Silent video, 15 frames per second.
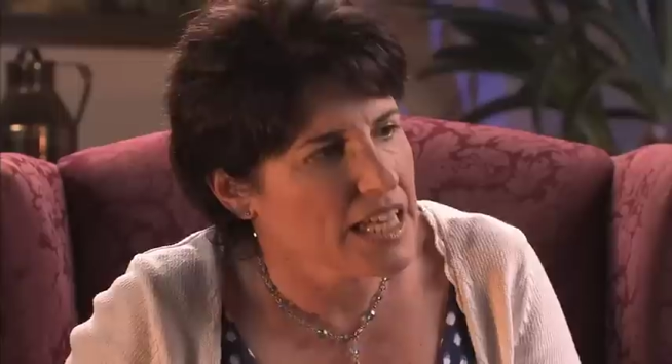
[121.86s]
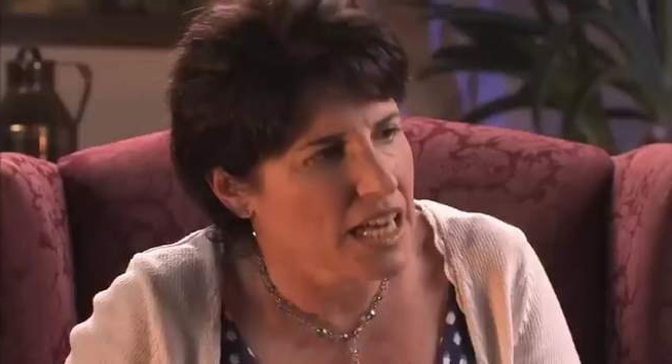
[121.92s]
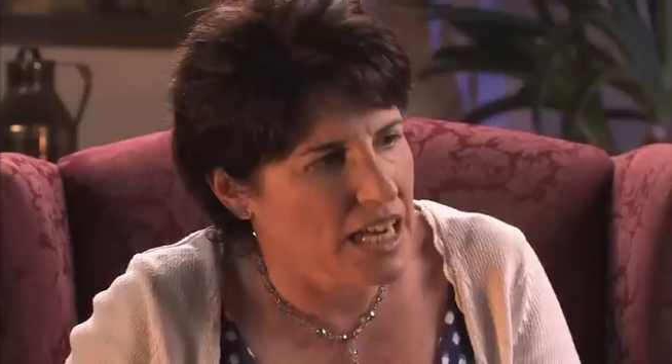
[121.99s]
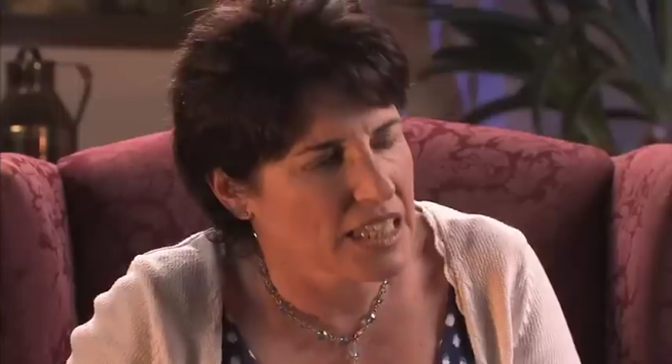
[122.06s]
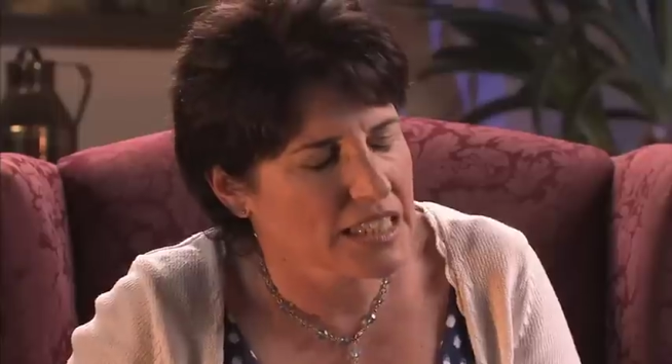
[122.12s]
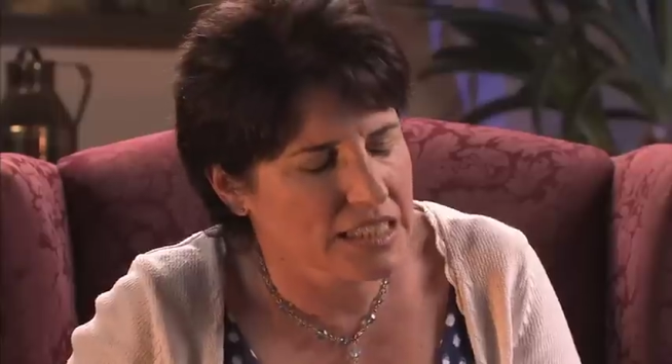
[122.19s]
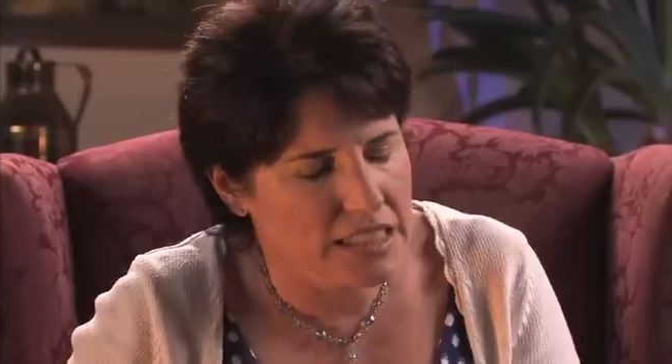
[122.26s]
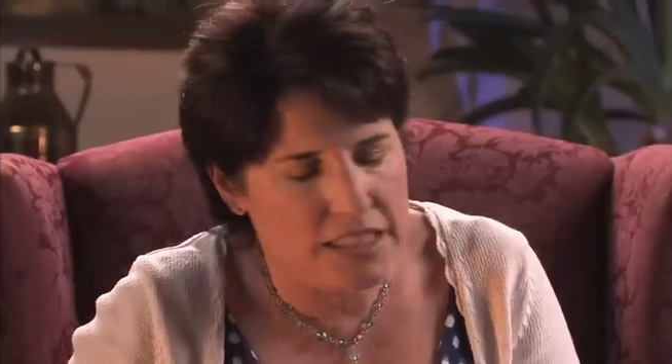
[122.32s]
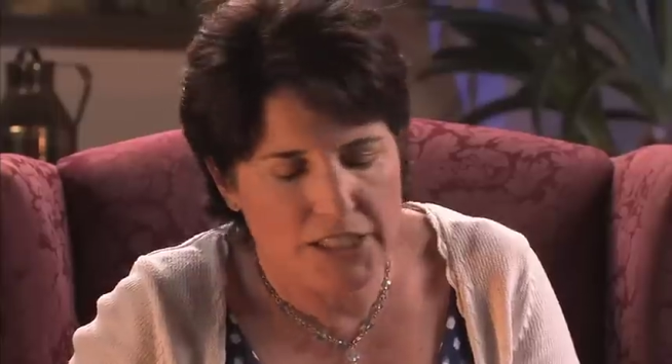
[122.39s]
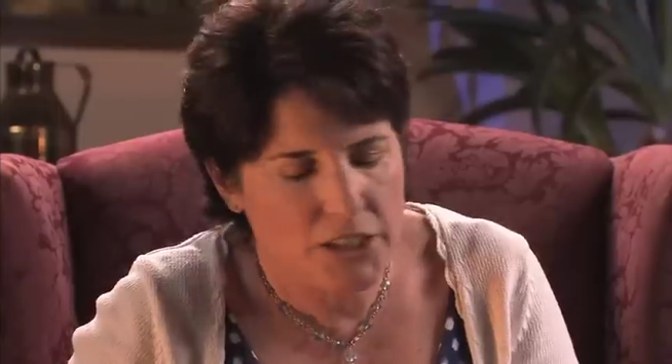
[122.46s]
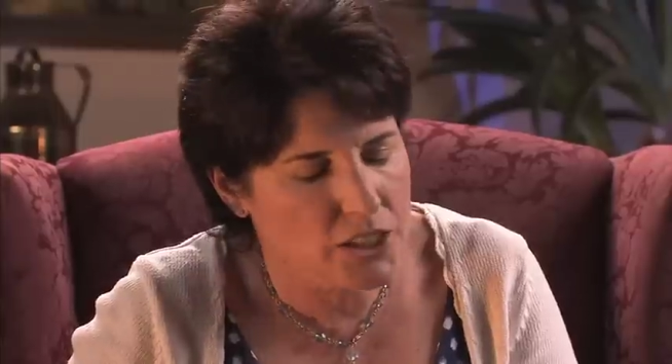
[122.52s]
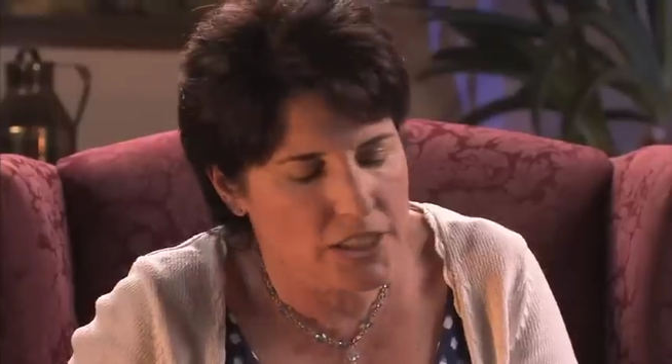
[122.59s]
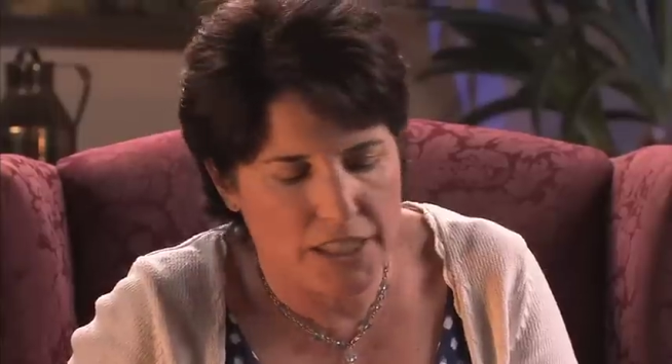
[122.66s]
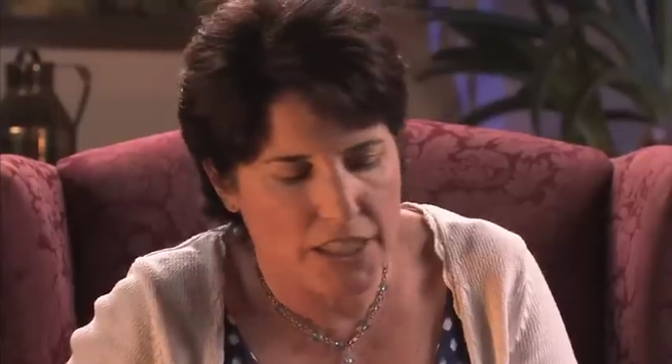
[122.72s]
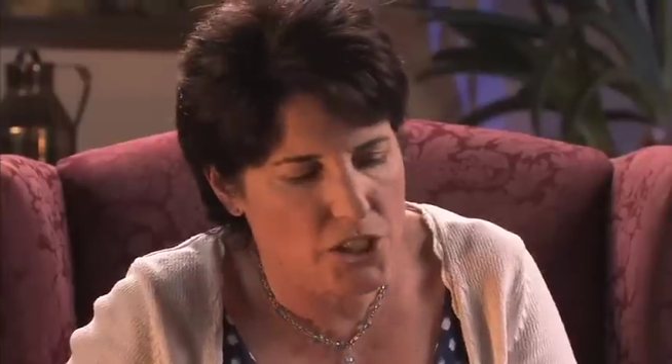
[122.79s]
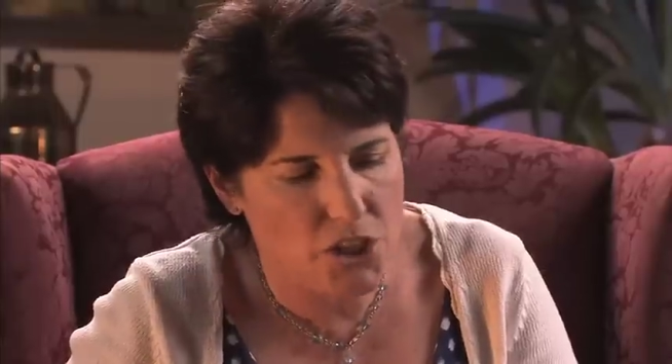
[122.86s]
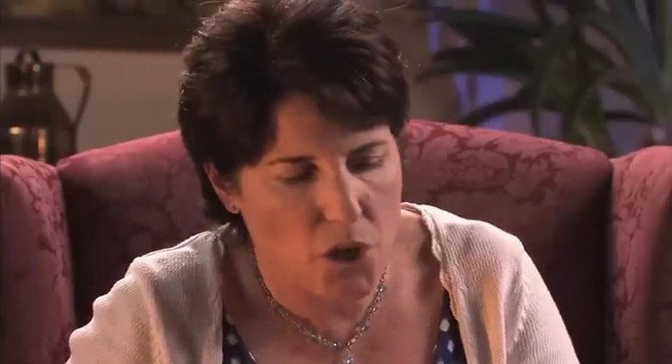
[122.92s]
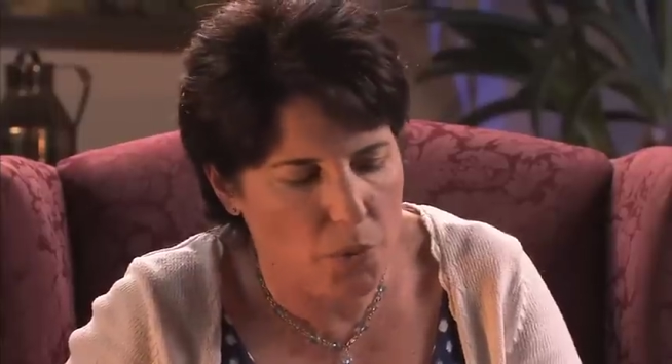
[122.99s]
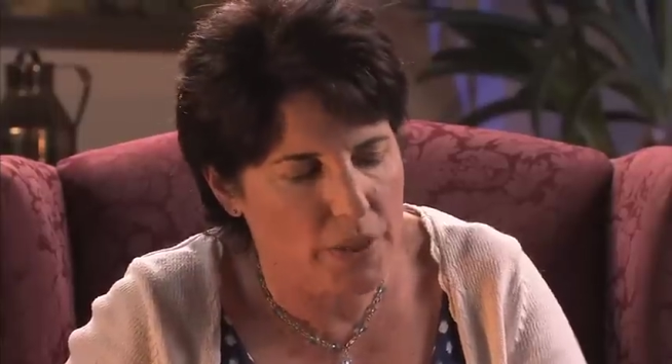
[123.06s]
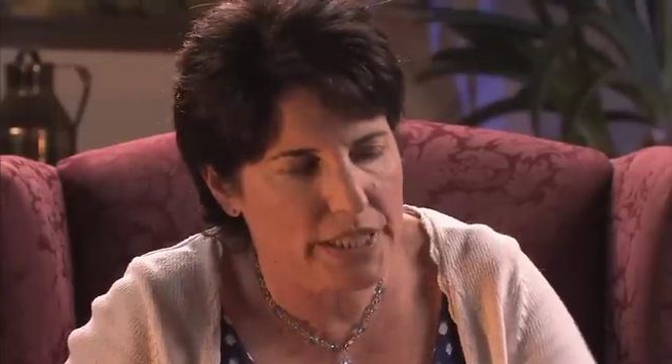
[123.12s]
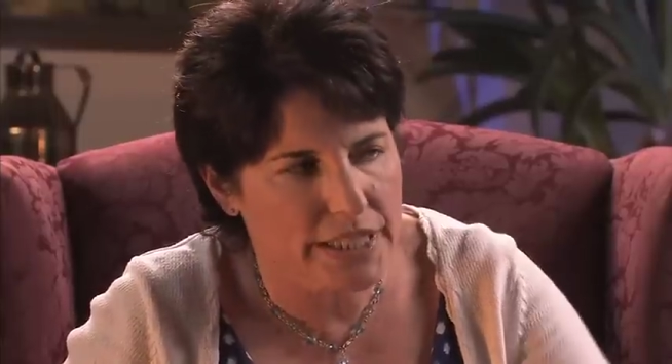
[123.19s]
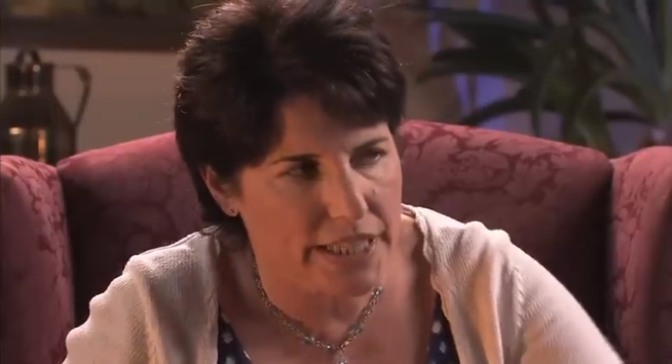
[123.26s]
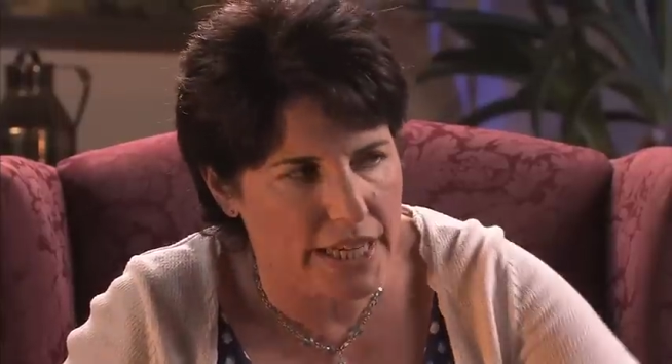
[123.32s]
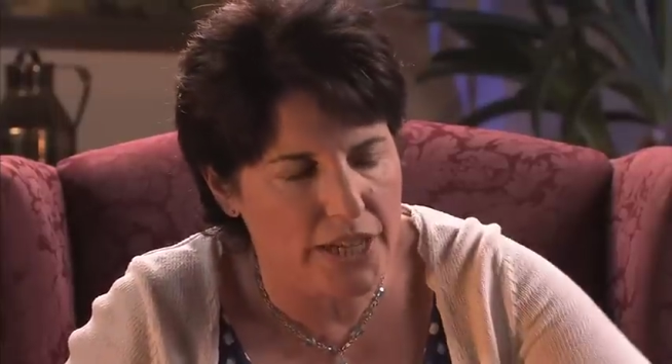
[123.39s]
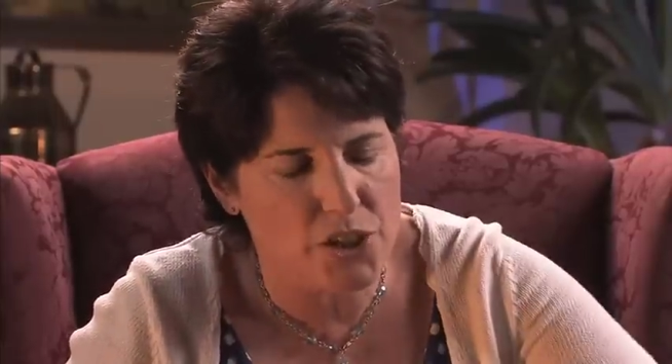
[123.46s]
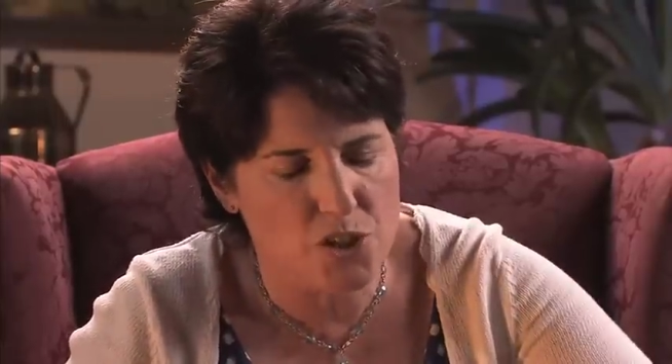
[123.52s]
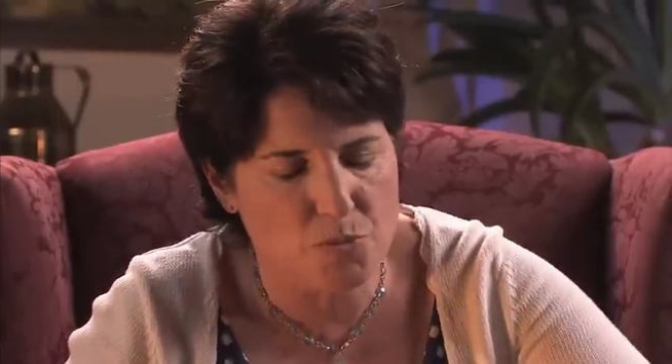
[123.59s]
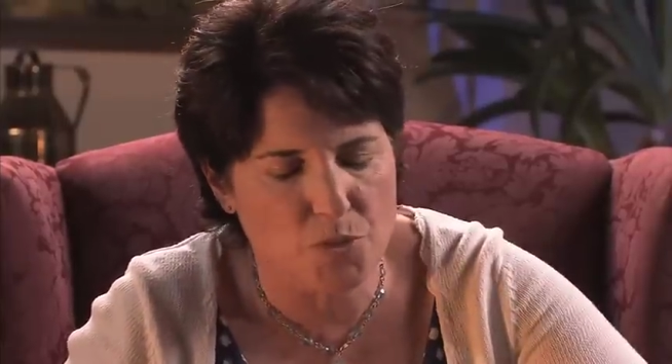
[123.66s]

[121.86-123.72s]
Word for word: Yeah, clearly no one cares